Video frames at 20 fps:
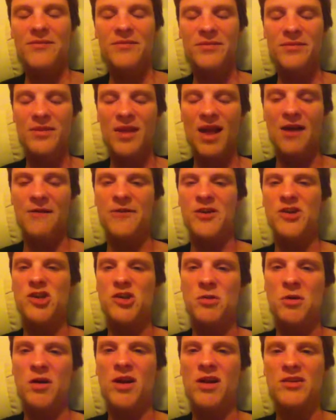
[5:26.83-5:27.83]
have
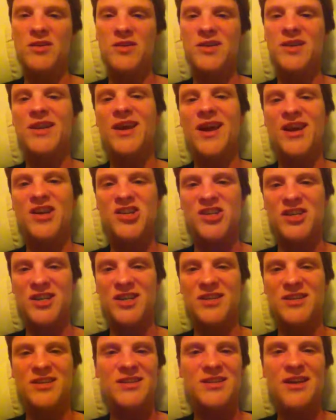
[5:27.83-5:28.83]
visual
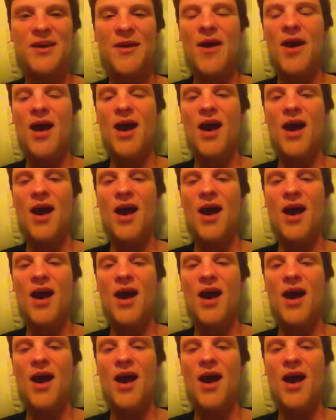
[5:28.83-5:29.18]
hallucinations.